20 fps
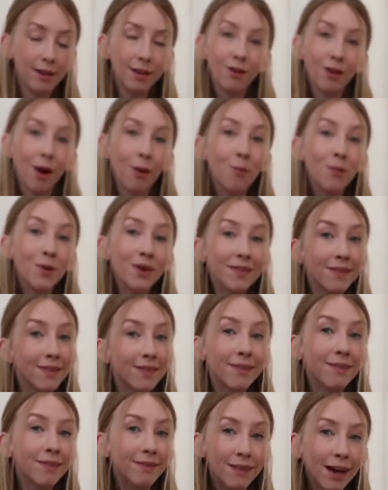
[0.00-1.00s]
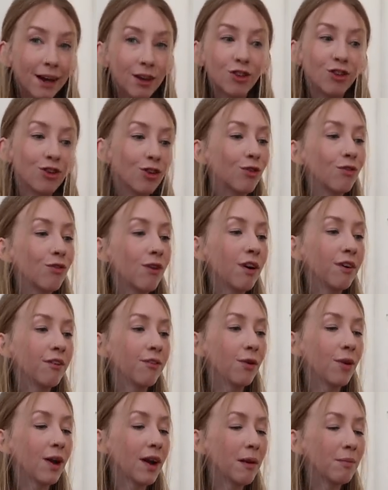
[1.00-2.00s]
done with that genre. I
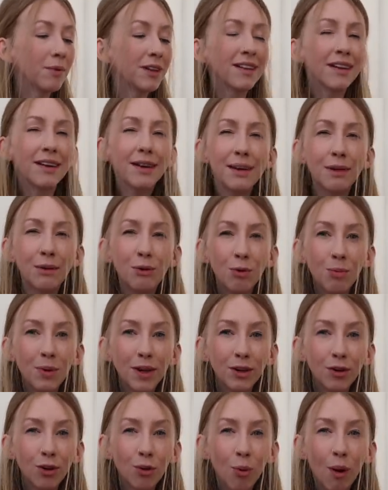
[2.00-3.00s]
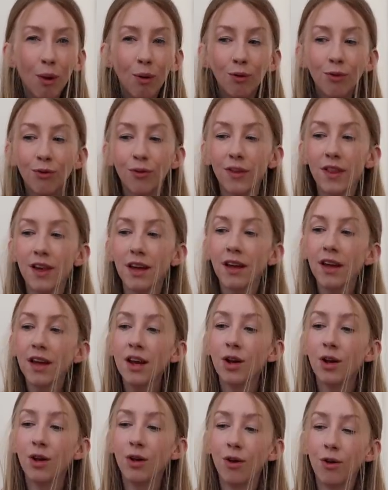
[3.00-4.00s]
feel like I'm just a little bit too old for the
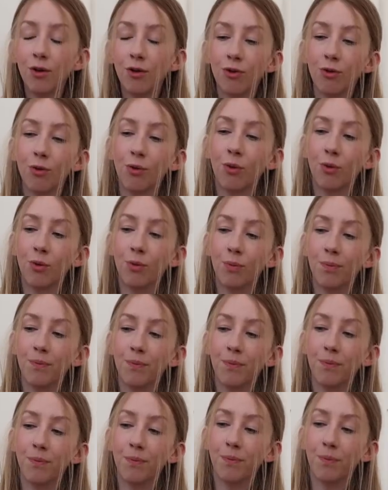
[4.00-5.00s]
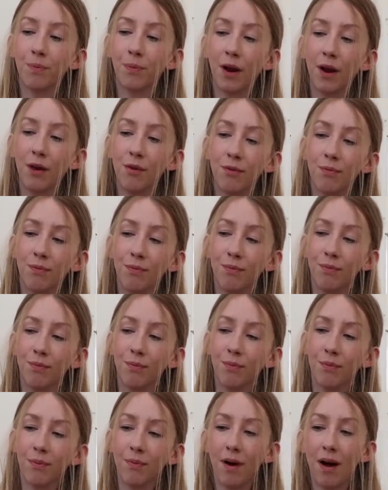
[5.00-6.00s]
usual kind of
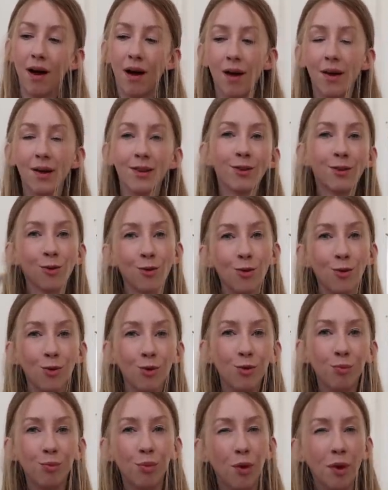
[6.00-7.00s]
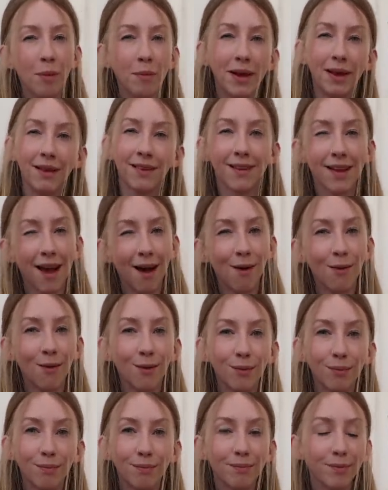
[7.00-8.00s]
high school boy meets
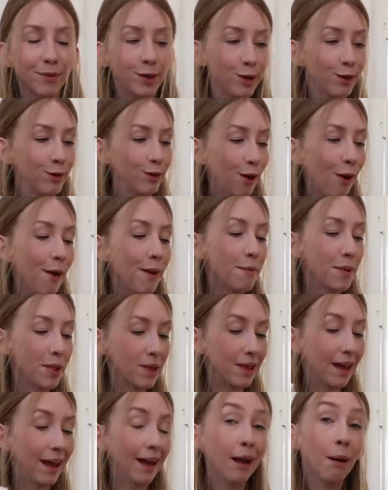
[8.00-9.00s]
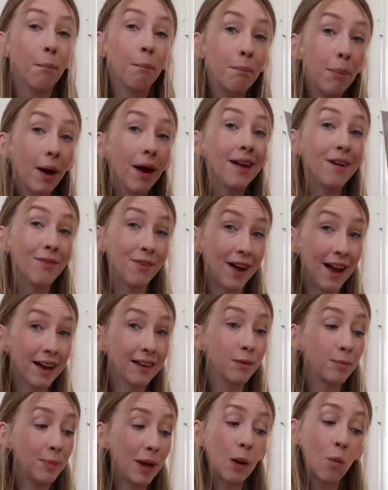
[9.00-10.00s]
girl type thing but if I
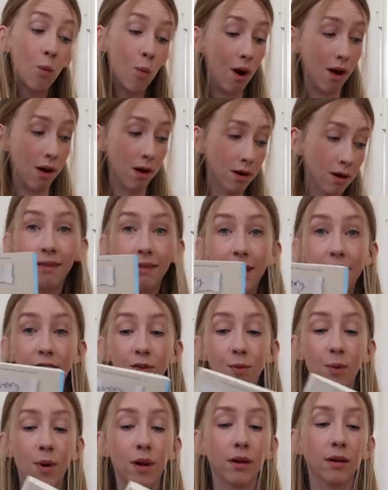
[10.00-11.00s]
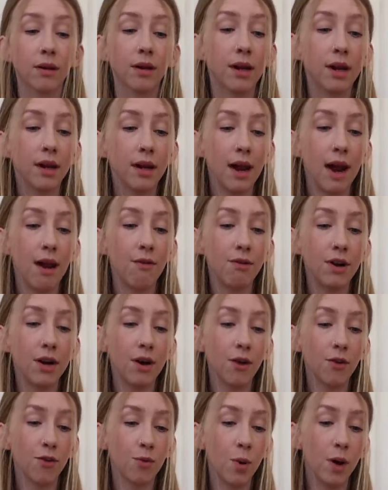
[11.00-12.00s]
had to pick one this one every
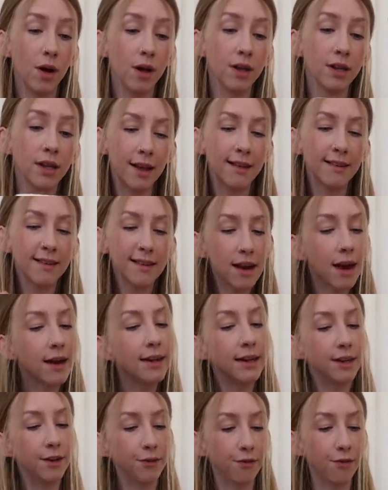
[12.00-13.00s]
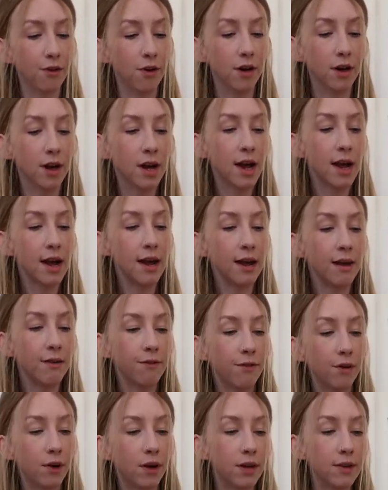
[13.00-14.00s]
last word is slightly different
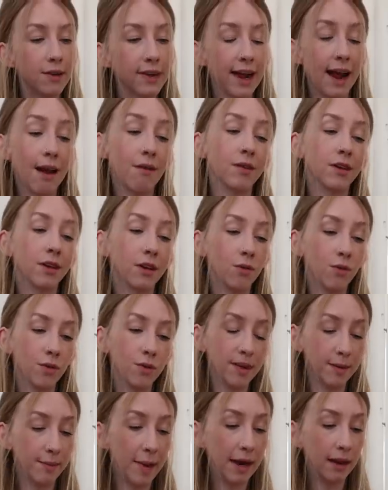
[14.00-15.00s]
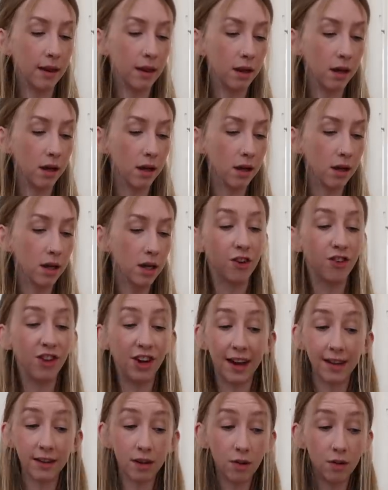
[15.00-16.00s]
it follows a character called Samantha she
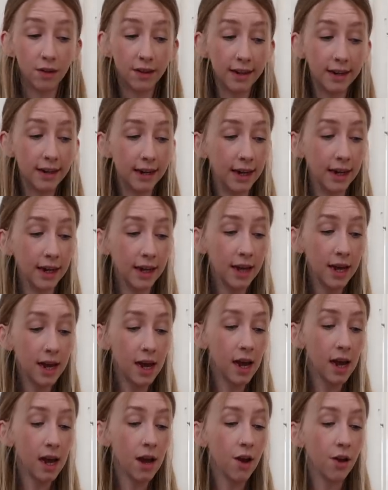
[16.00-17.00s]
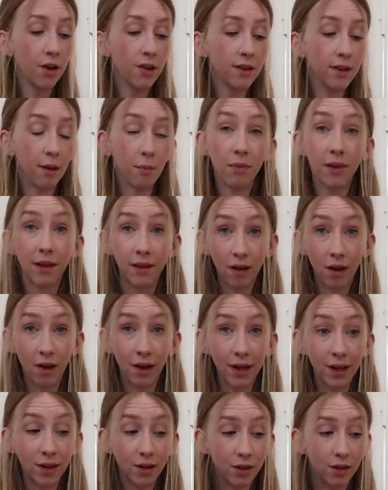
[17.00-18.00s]
has OCD something that
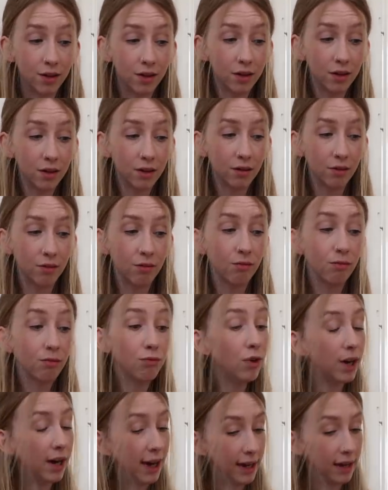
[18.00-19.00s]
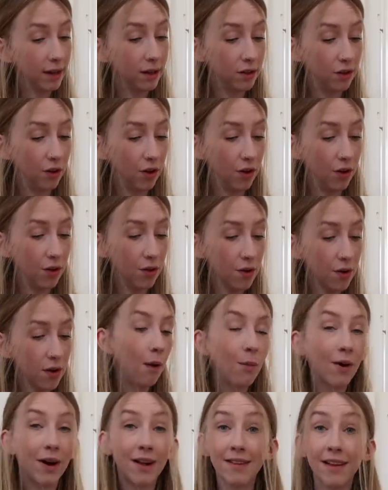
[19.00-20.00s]
I could relate to.
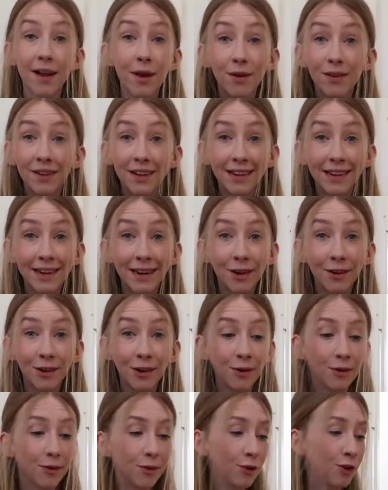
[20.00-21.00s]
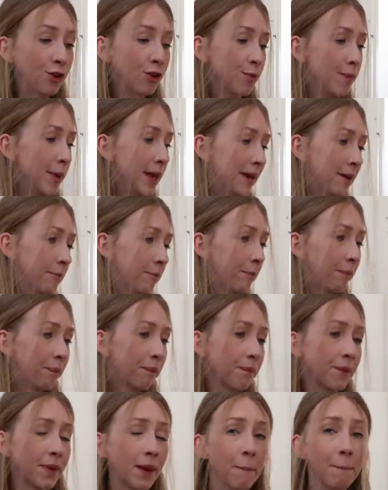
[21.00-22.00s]
And when I say OCD, I don't just mean
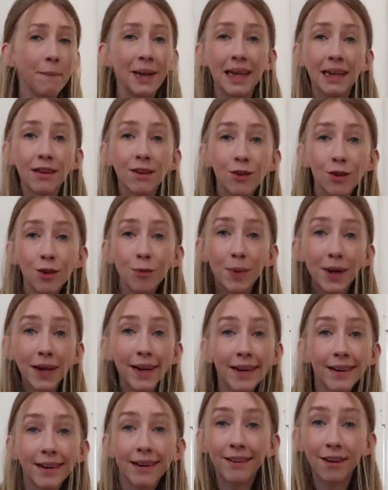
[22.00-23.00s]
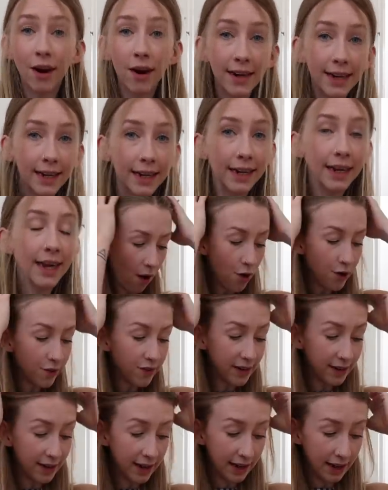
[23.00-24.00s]
being super clean and tidy.
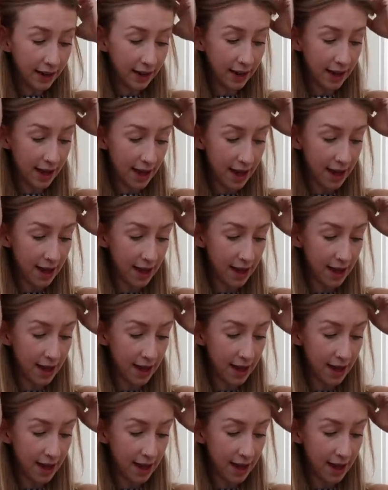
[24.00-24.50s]
OCD